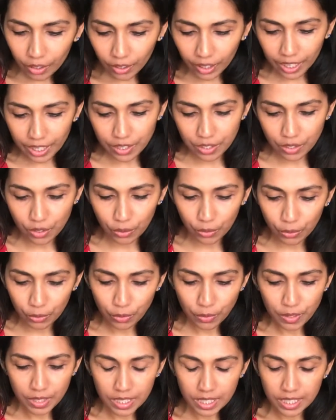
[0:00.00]
Okay,
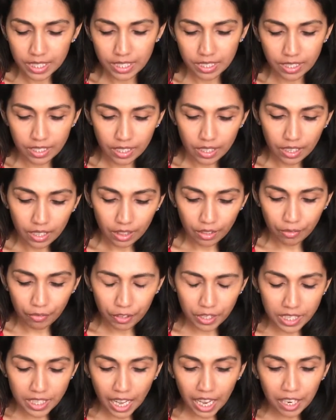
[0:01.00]
so
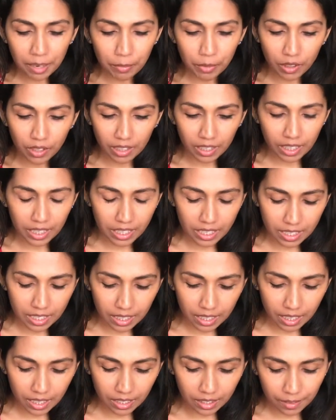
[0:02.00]
first item on the list
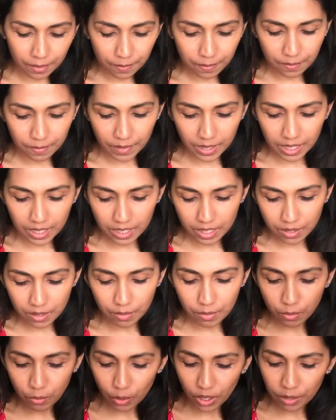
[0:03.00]
is
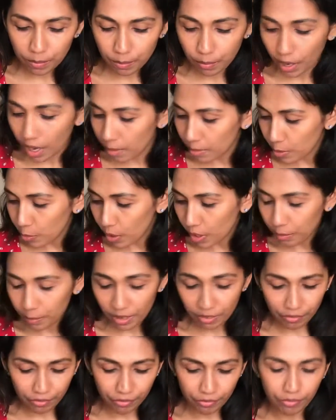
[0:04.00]
probably one of
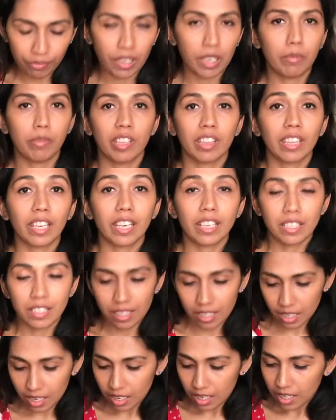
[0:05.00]
my favorite
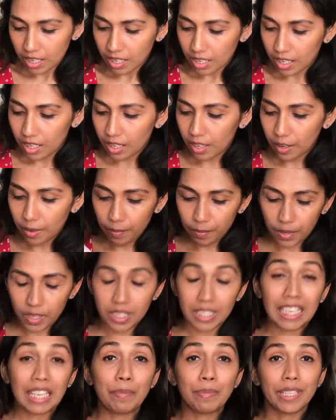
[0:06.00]
things, a
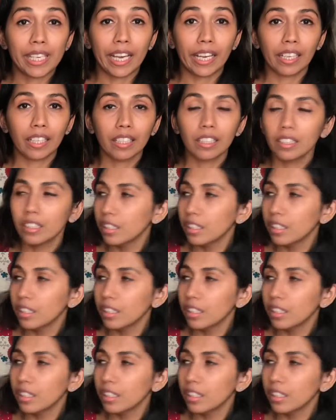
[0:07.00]
sleep sack.